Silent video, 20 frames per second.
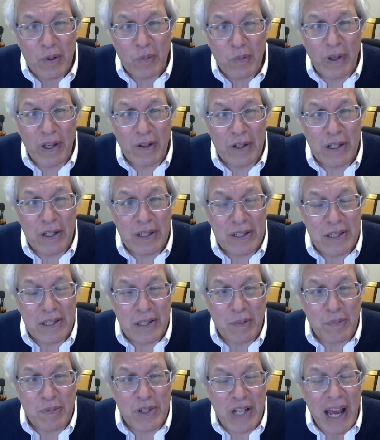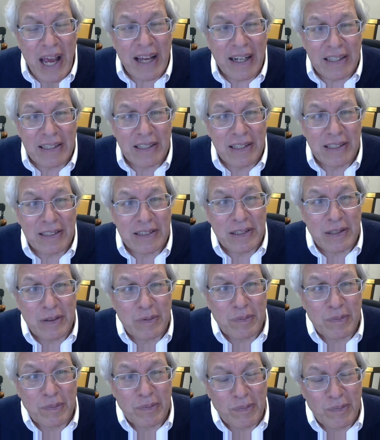We could subject it
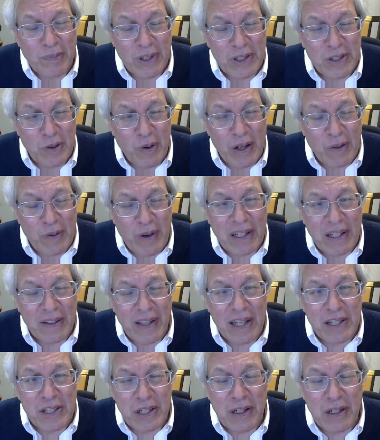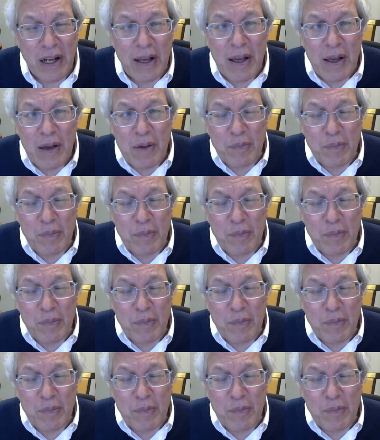to much greater regulation,